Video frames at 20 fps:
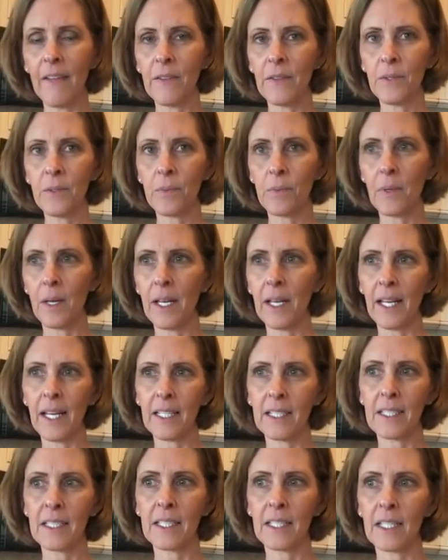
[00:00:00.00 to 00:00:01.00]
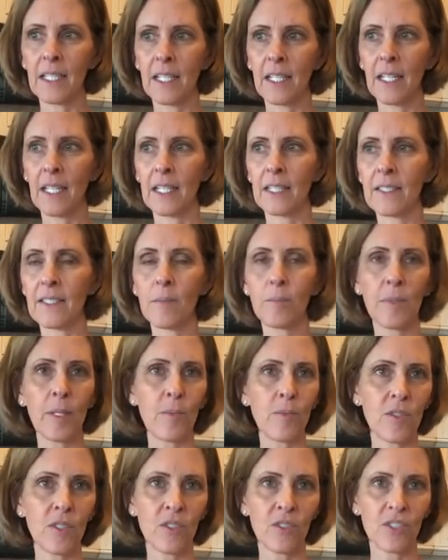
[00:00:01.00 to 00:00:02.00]
And the and
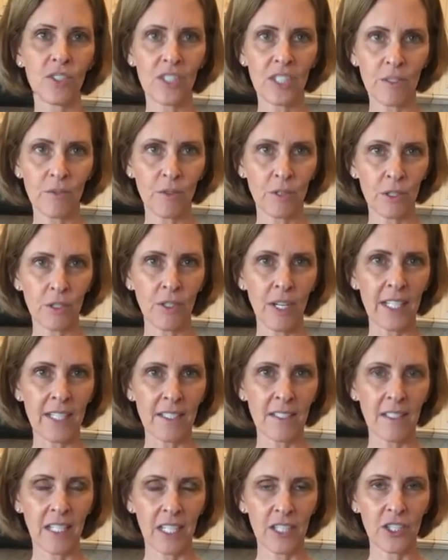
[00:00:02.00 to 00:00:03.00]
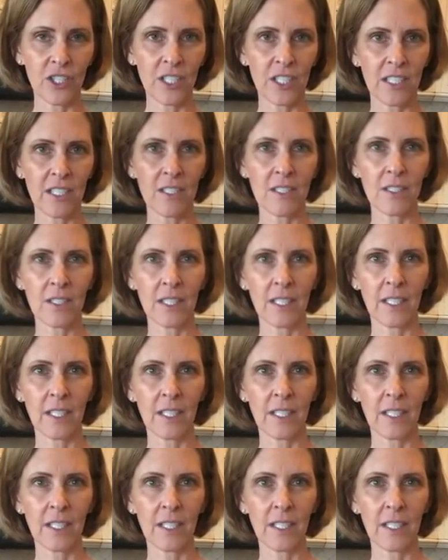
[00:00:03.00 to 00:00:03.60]
sometimes there's different translations